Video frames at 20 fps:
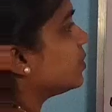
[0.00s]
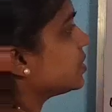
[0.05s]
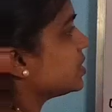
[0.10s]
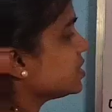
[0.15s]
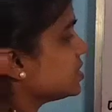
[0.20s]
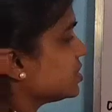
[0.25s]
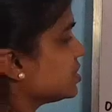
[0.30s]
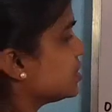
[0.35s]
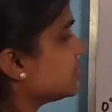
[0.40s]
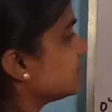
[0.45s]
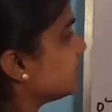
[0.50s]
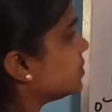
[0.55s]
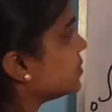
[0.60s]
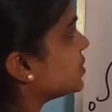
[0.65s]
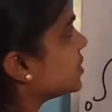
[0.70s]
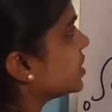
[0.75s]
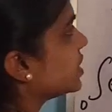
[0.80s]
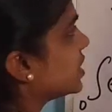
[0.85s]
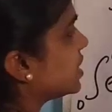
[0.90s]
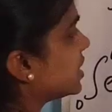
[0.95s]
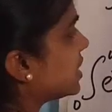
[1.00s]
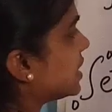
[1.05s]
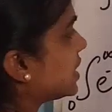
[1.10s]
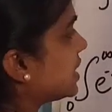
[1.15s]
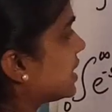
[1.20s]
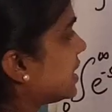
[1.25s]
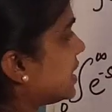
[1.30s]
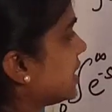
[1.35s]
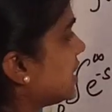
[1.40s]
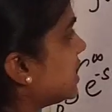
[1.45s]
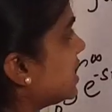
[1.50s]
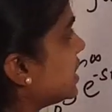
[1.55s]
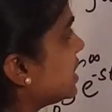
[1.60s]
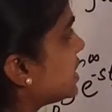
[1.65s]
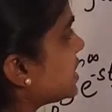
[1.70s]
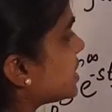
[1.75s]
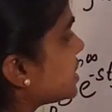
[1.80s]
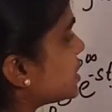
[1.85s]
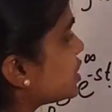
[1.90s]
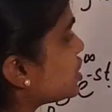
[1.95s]
What is U? E
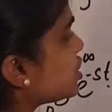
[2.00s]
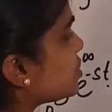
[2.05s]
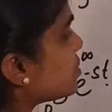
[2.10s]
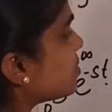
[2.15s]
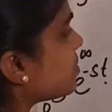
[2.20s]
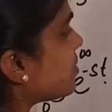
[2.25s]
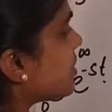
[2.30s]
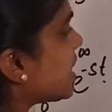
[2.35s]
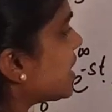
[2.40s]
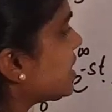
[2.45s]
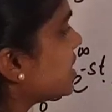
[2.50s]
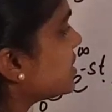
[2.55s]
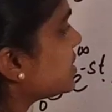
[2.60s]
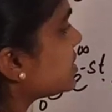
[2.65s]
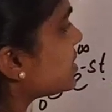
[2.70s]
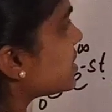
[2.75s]
raised to minus